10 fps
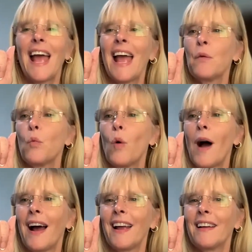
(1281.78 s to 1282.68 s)
And
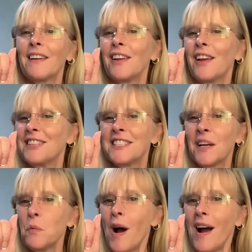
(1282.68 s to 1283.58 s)
Y. You haven't
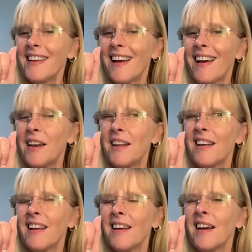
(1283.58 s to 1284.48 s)
done Y yet,
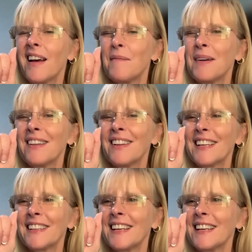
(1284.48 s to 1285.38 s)
but
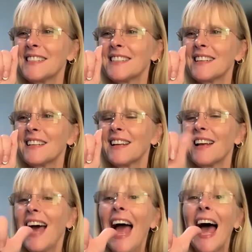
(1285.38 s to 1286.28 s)
look at this.
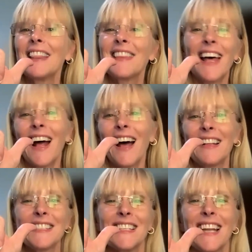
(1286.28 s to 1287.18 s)
Ta-da,
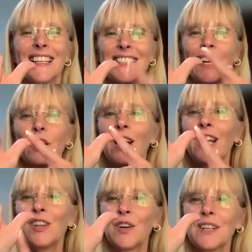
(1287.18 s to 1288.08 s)
that's the next letter.
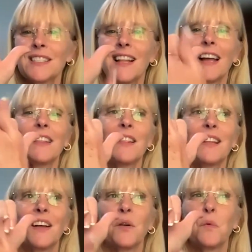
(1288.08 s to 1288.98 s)
It looks like the
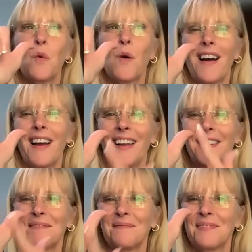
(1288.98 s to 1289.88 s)
letter Y.
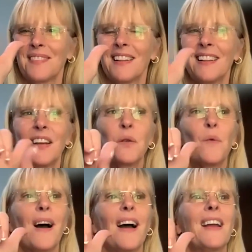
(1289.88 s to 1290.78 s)
Letter
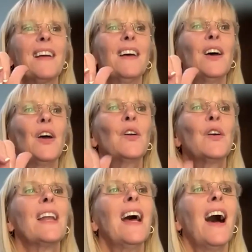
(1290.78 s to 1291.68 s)
Y.
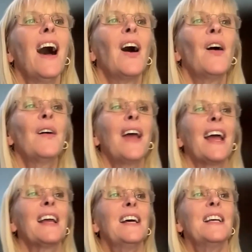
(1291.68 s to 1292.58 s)
Good.
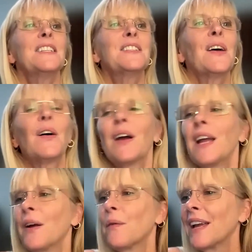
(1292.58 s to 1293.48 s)
Okay, so
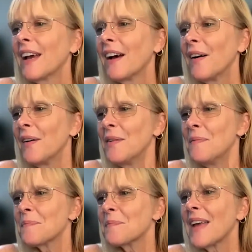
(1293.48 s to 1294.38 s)
here we go.
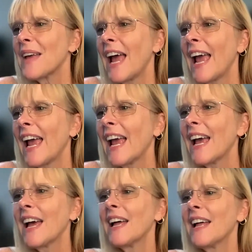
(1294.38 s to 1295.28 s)

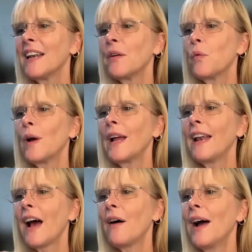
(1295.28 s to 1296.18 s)
And we
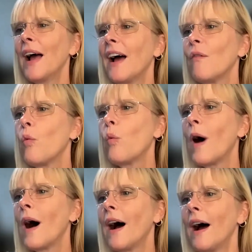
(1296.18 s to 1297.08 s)
now have
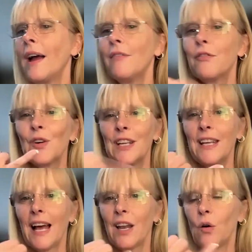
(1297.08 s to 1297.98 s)
Y for
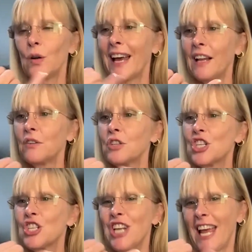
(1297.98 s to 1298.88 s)
yellow. Yellow
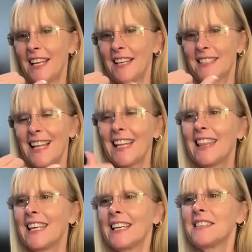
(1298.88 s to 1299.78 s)
shakes like
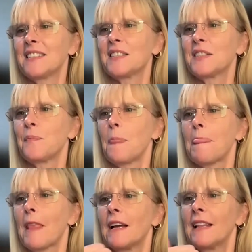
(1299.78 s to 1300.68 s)
this.
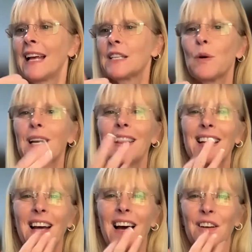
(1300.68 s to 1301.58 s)
That's one of the
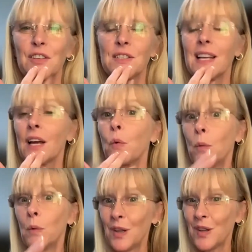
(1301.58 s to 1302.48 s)
colors that we
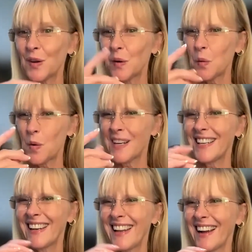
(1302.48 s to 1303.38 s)
will learn
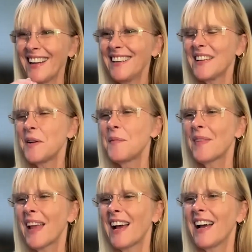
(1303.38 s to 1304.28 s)
one night.
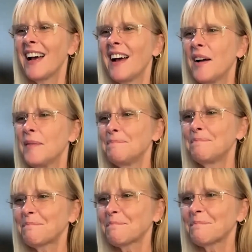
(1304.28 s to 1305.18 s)
And